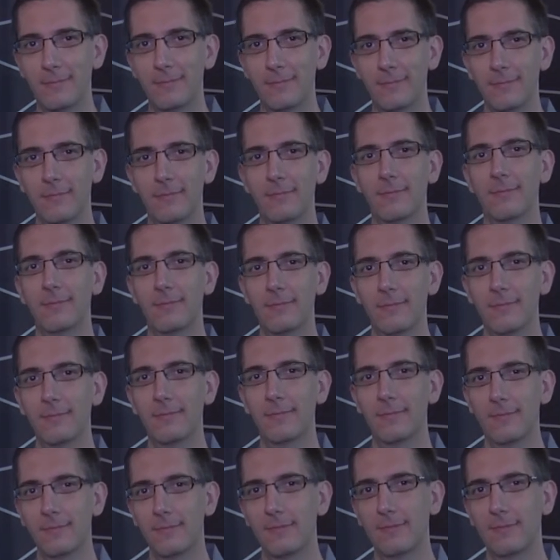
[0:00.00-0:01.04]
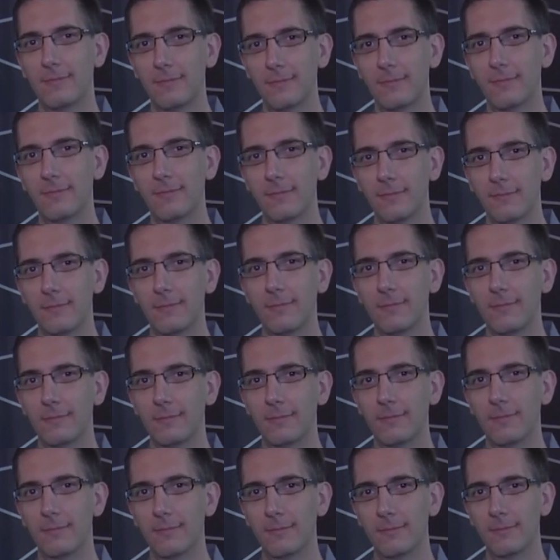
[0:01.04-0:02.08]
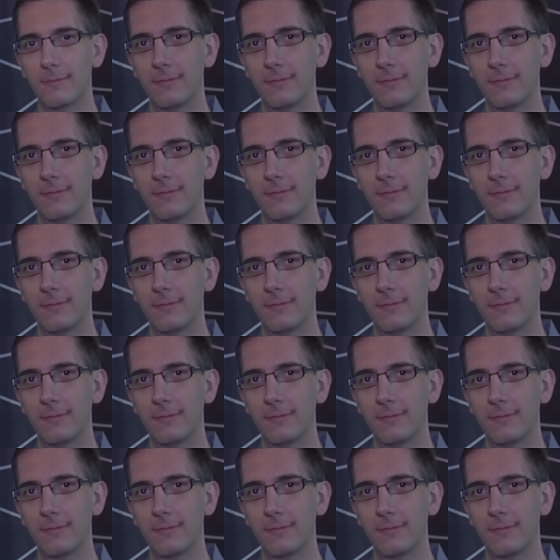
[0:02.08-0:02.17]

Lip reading: [no speech]